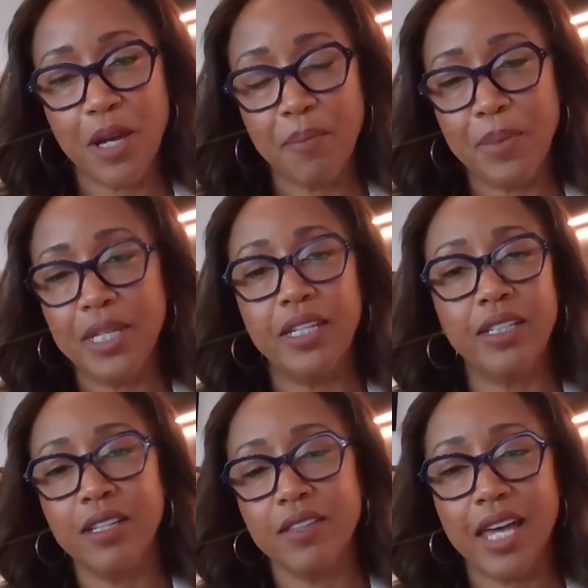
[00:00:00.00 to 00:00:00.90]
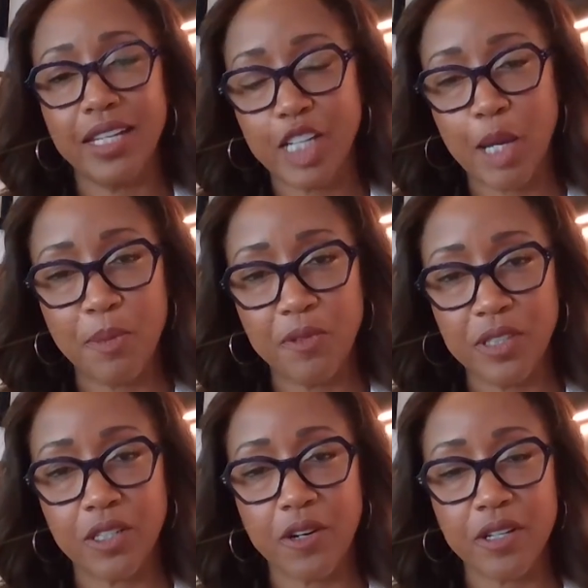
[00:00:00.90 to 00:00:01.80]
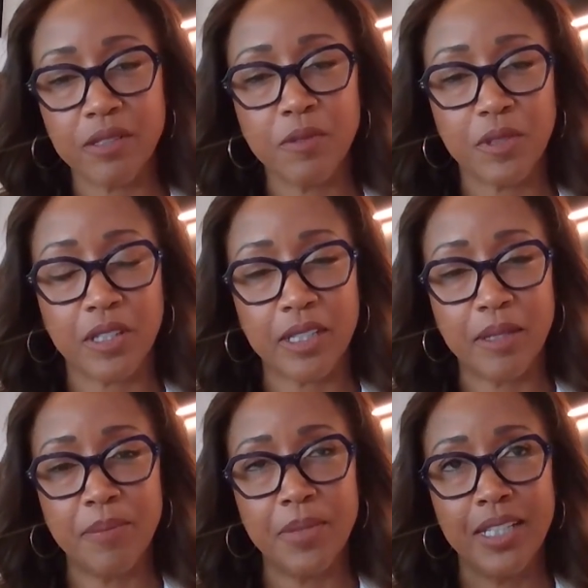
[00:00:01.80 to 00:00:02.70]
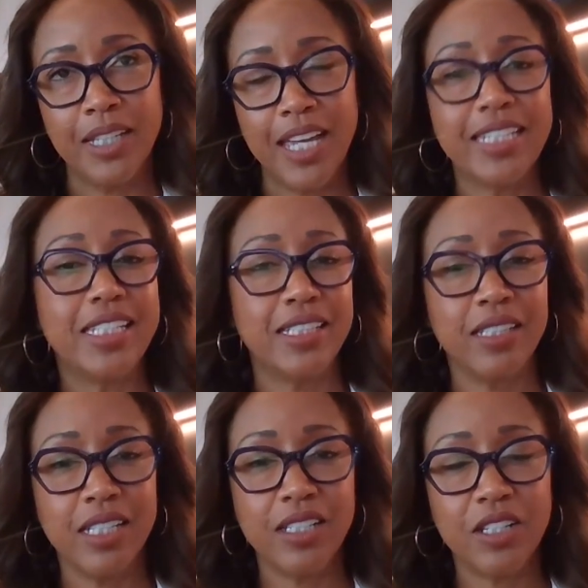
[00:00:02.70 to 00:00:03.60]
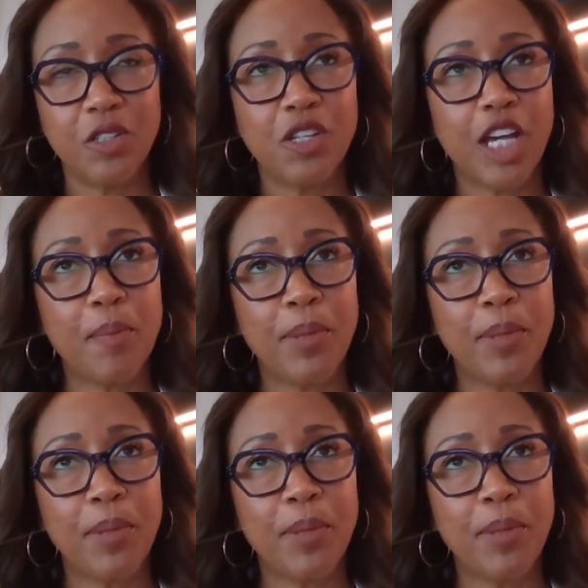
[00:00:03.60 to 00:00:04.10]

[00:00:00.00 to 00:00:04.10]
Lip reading: being that type of assertive, and didn't need to do that.